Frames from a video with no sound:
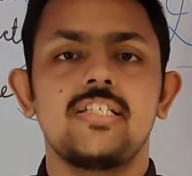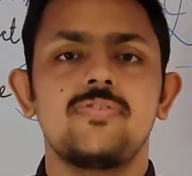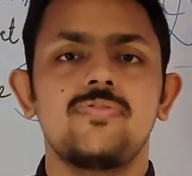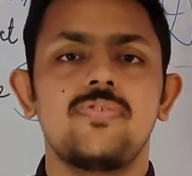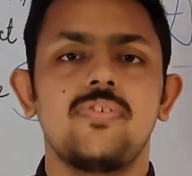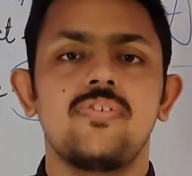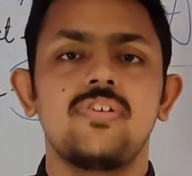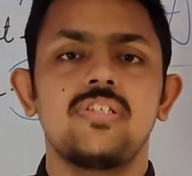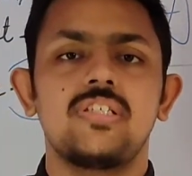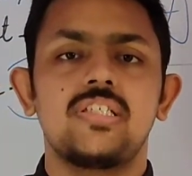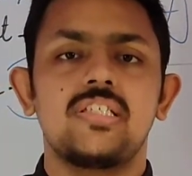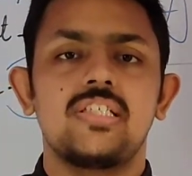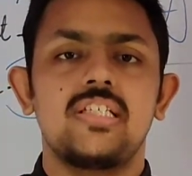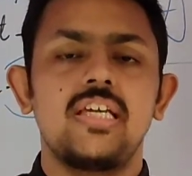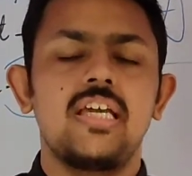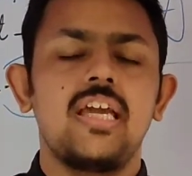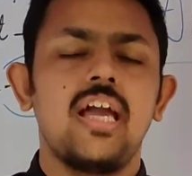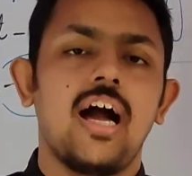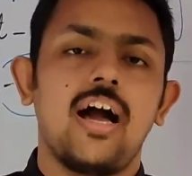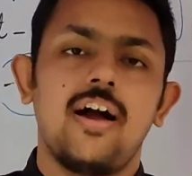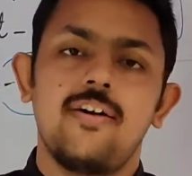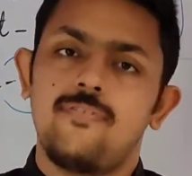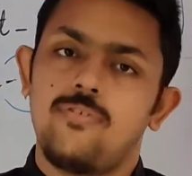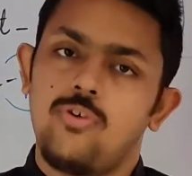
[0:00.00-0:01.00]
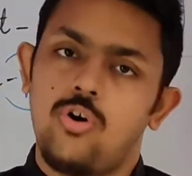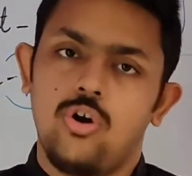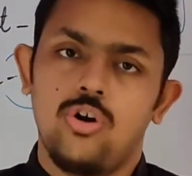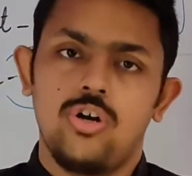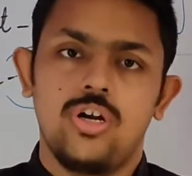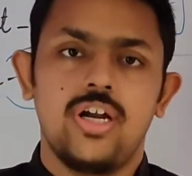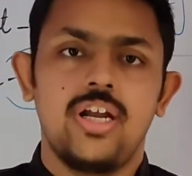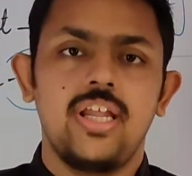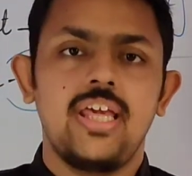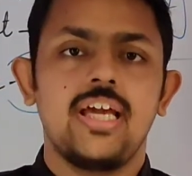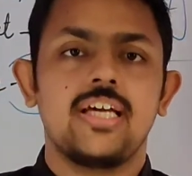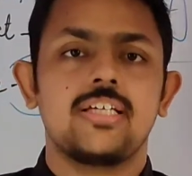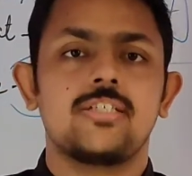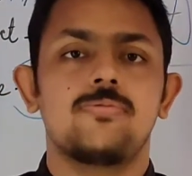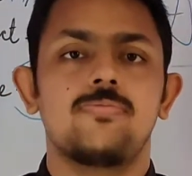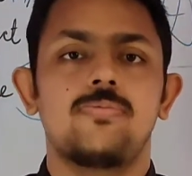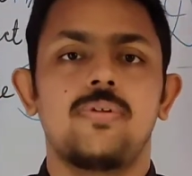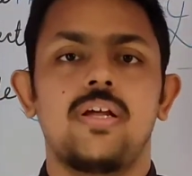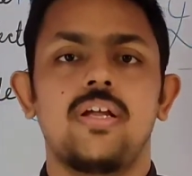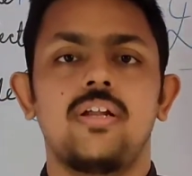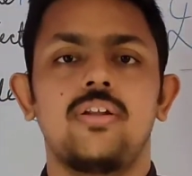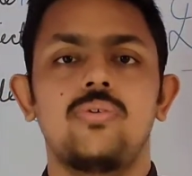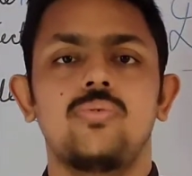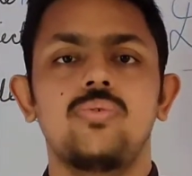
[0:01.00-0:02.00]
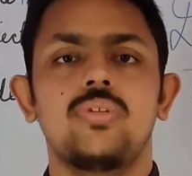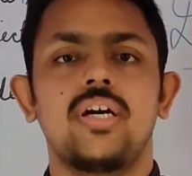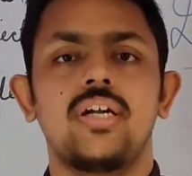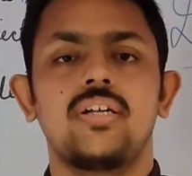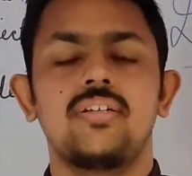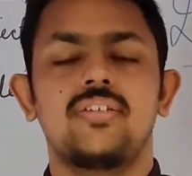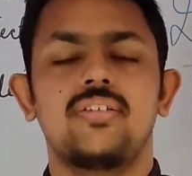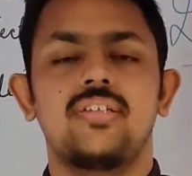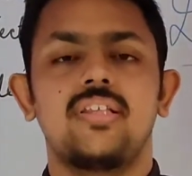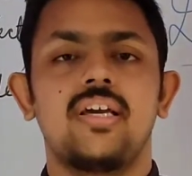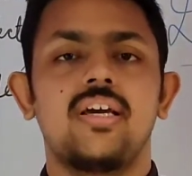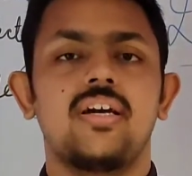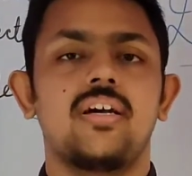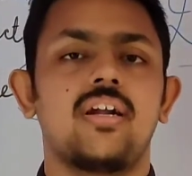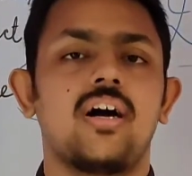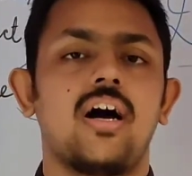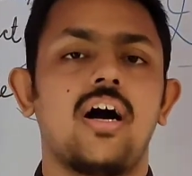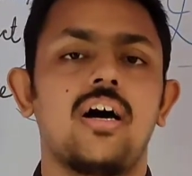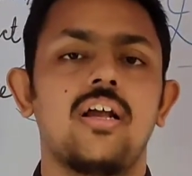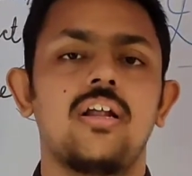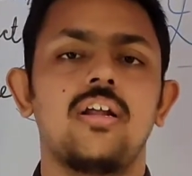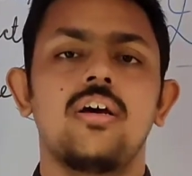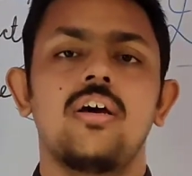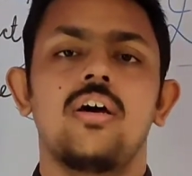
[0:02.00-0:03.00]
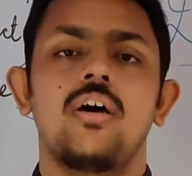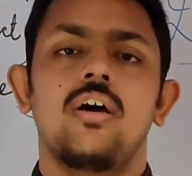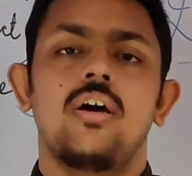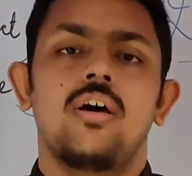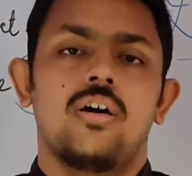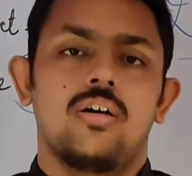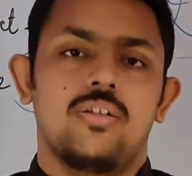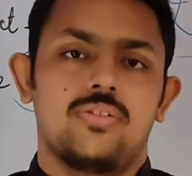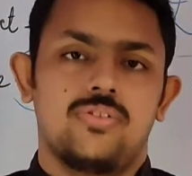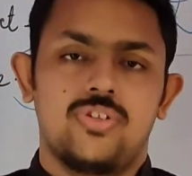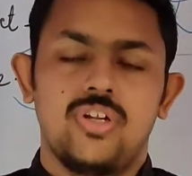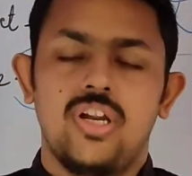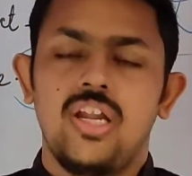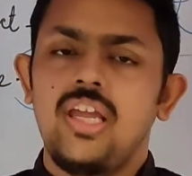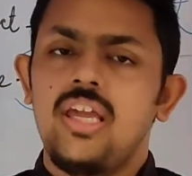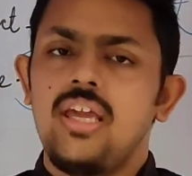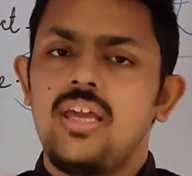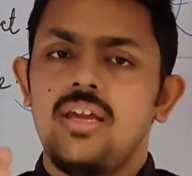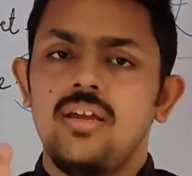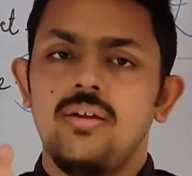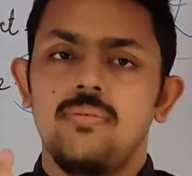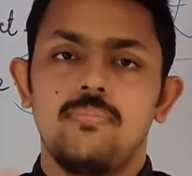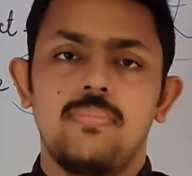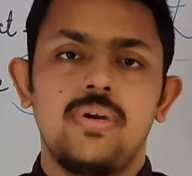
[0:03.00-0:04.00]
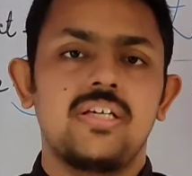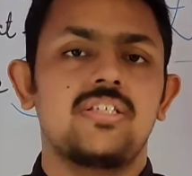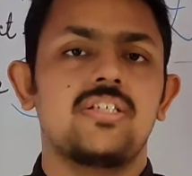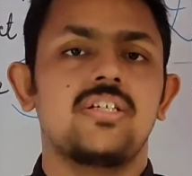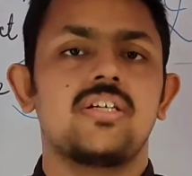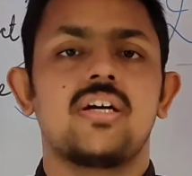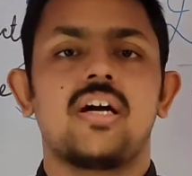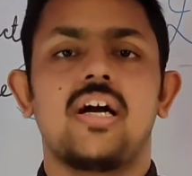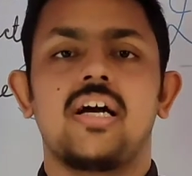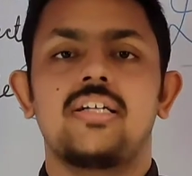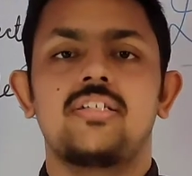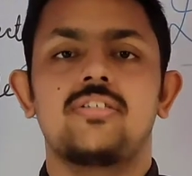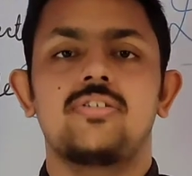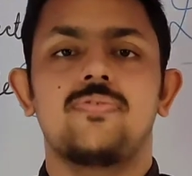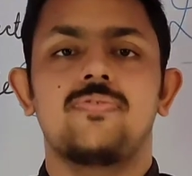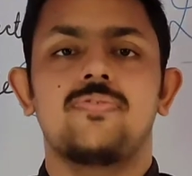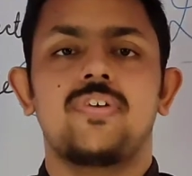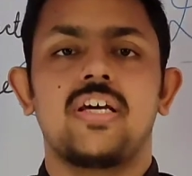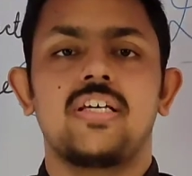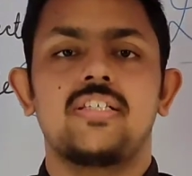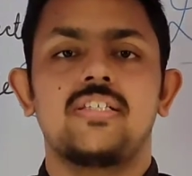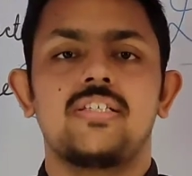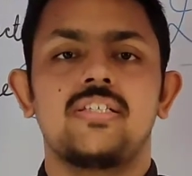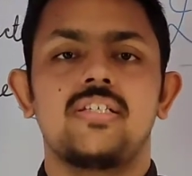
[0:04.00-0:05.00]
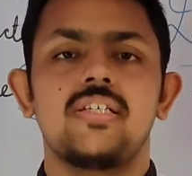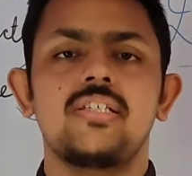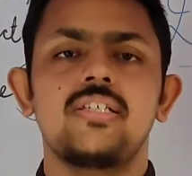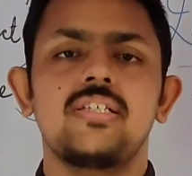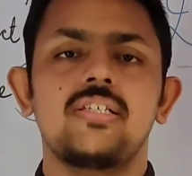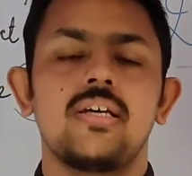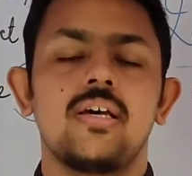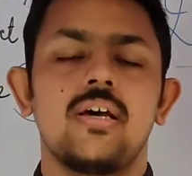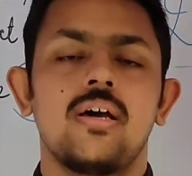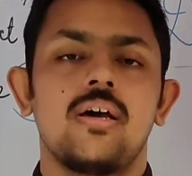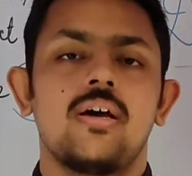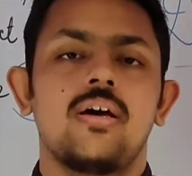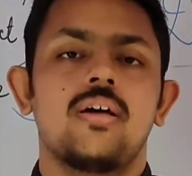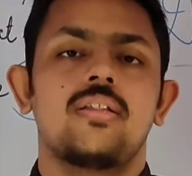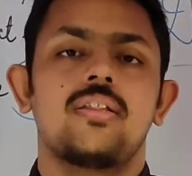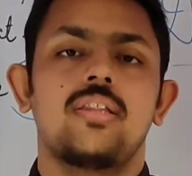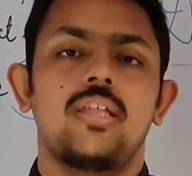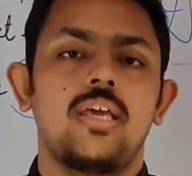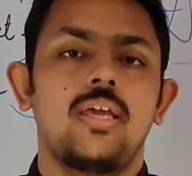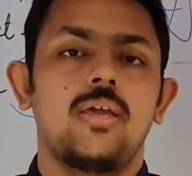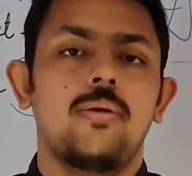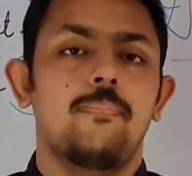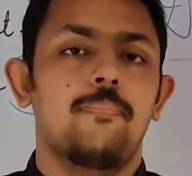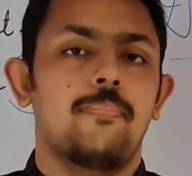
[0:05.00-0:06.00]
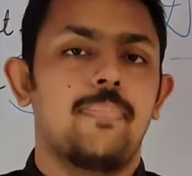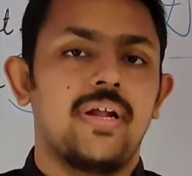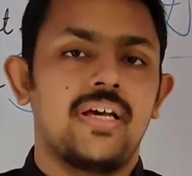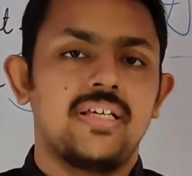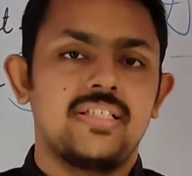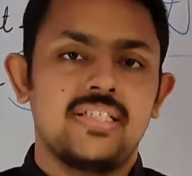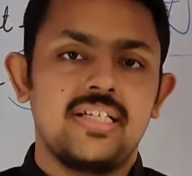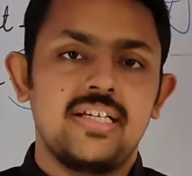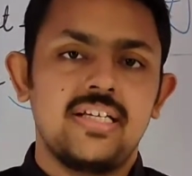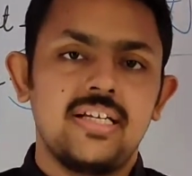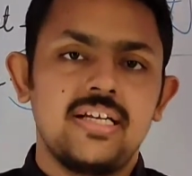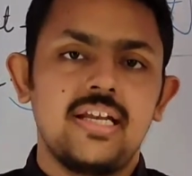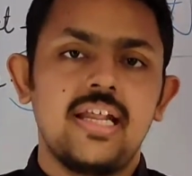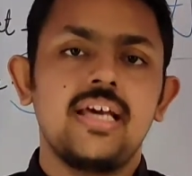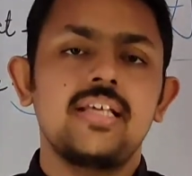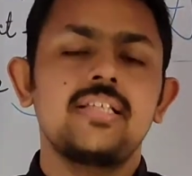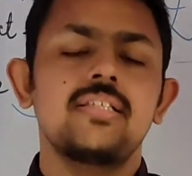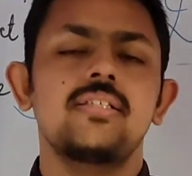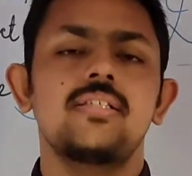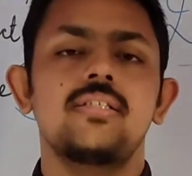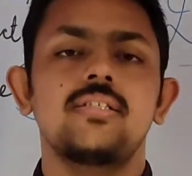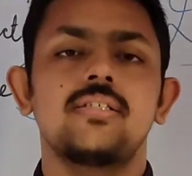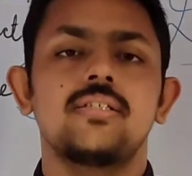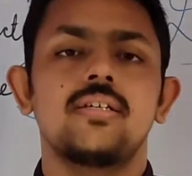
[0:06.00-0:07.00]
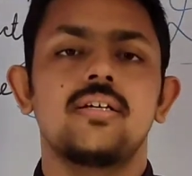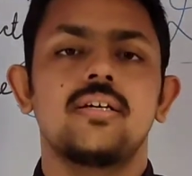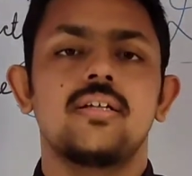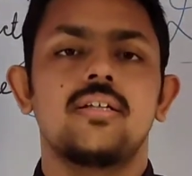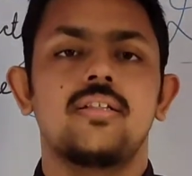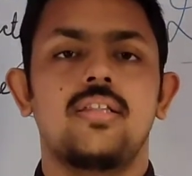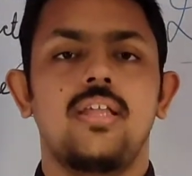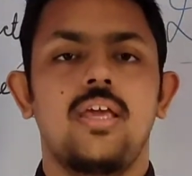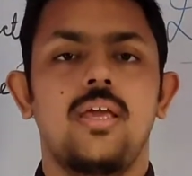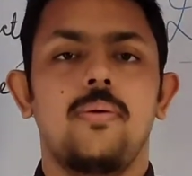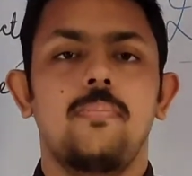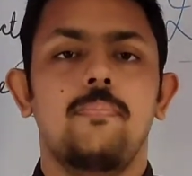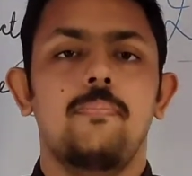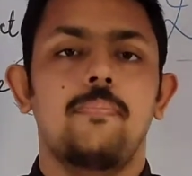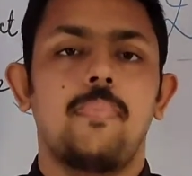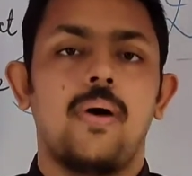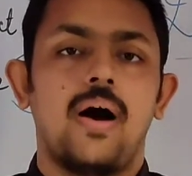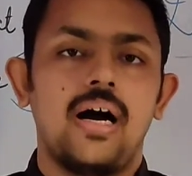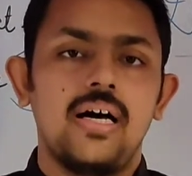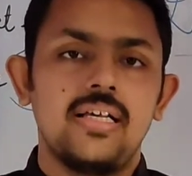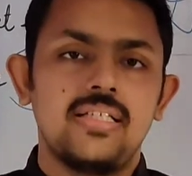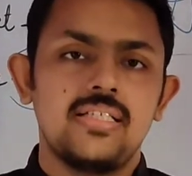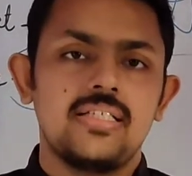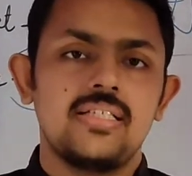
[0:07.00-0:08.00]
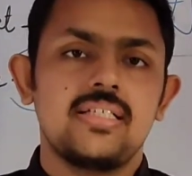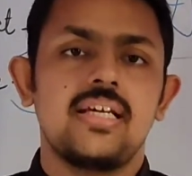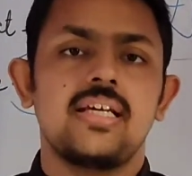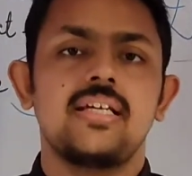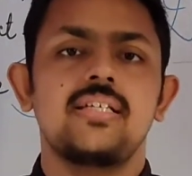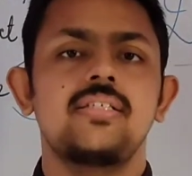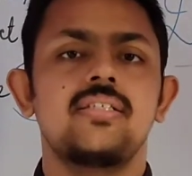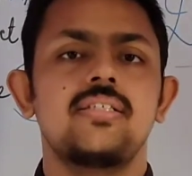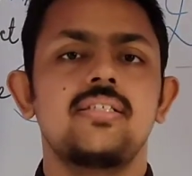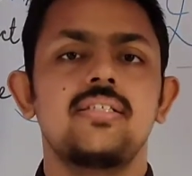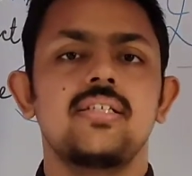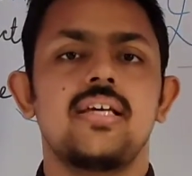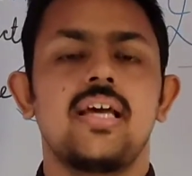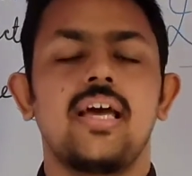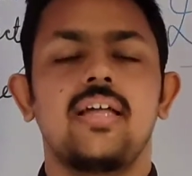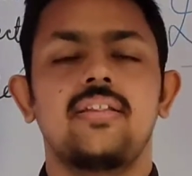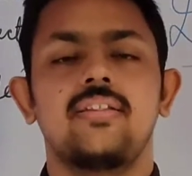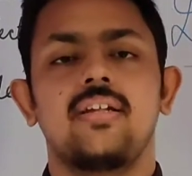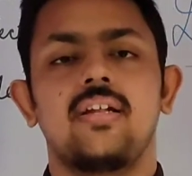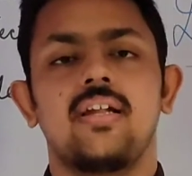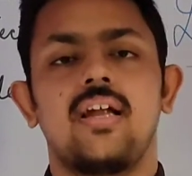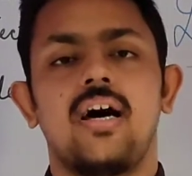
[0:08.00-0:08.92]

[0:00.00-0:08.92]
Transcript: We will see, I have already explained you that there are 3 major kinds of tenses: the present tense, the past tense, and the